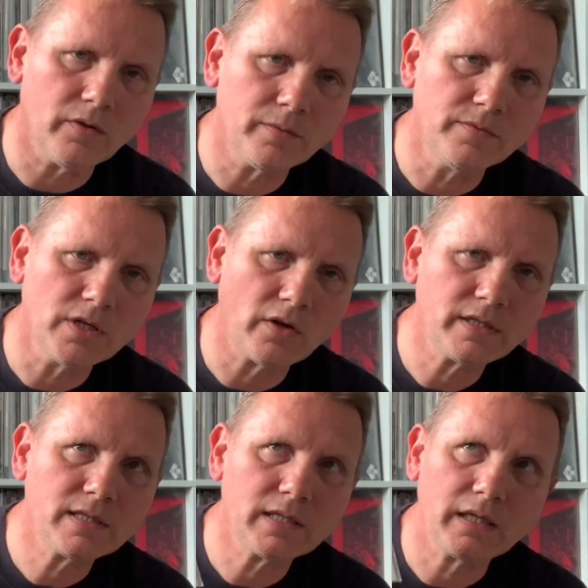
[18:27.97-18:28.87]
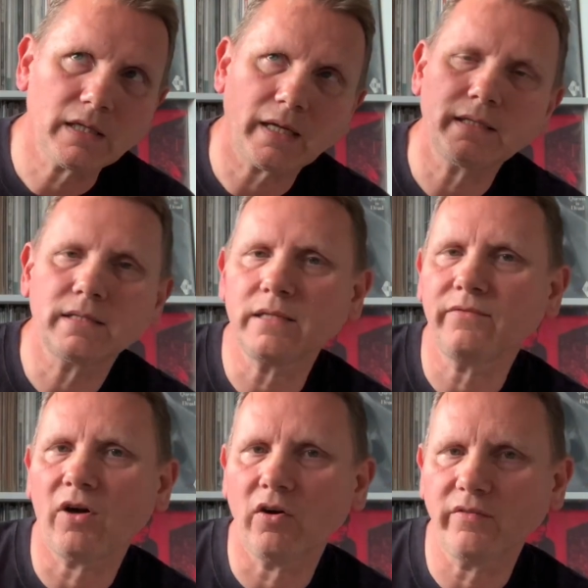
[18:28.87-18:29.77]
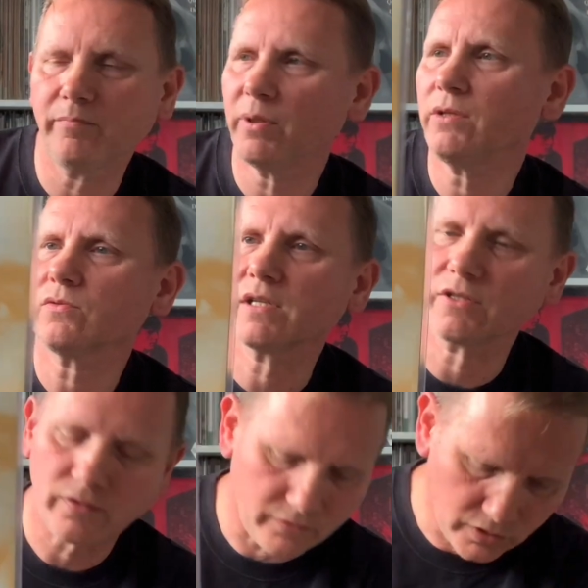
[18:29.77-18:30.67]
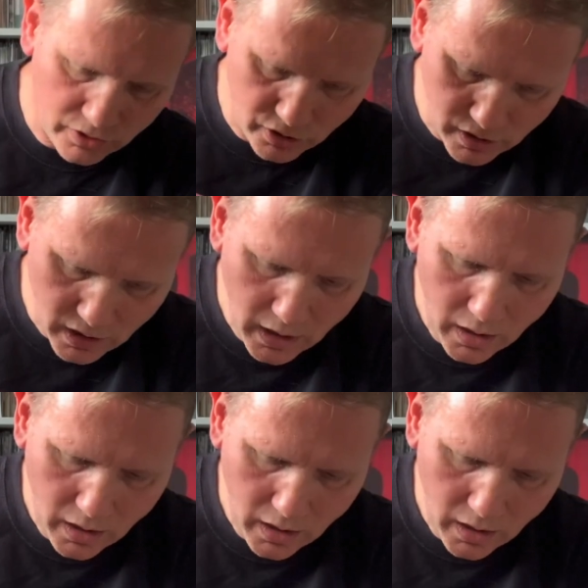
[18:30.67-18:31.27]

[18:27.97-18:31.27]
1985 Peel session versions